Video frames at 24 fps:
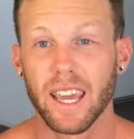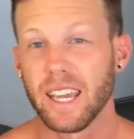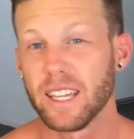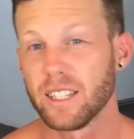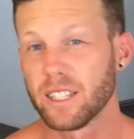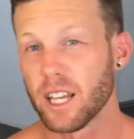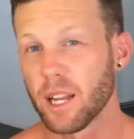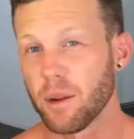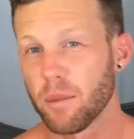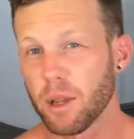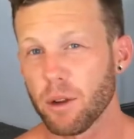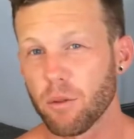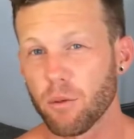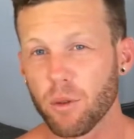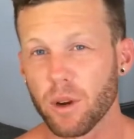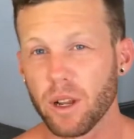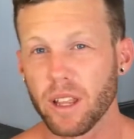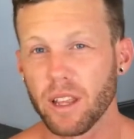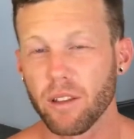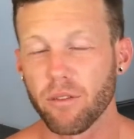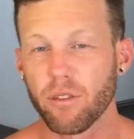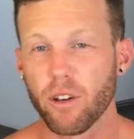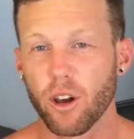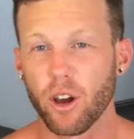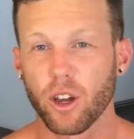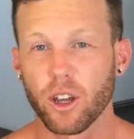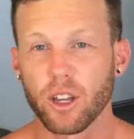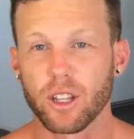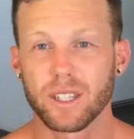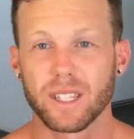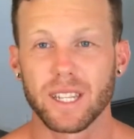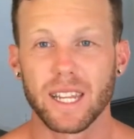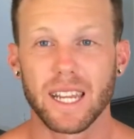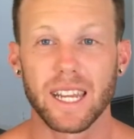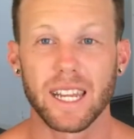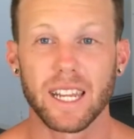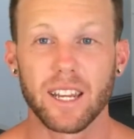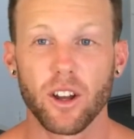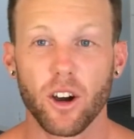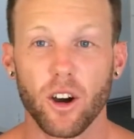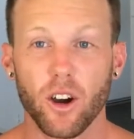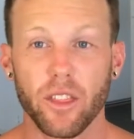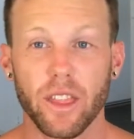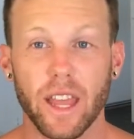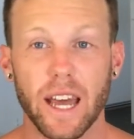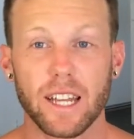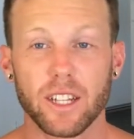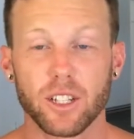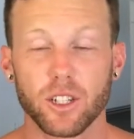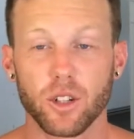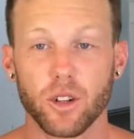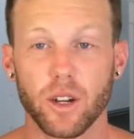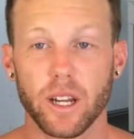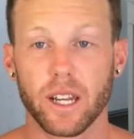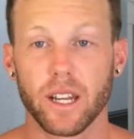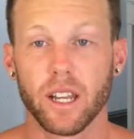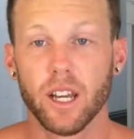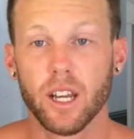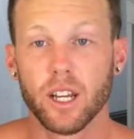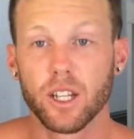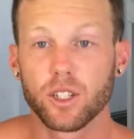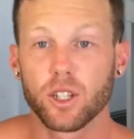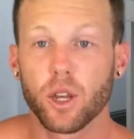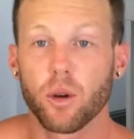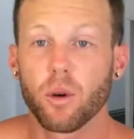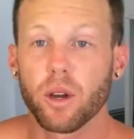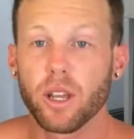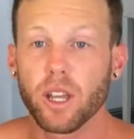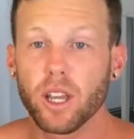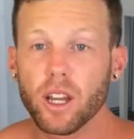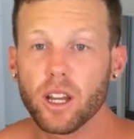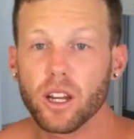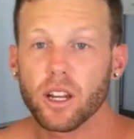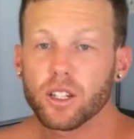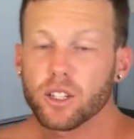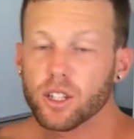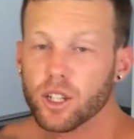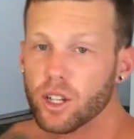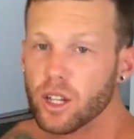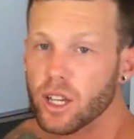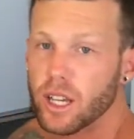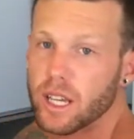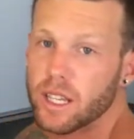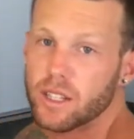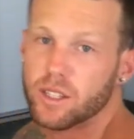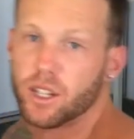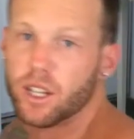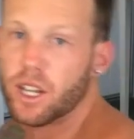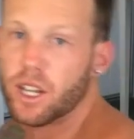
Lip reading: is going to be really focused in on that joint. So what you're going to do is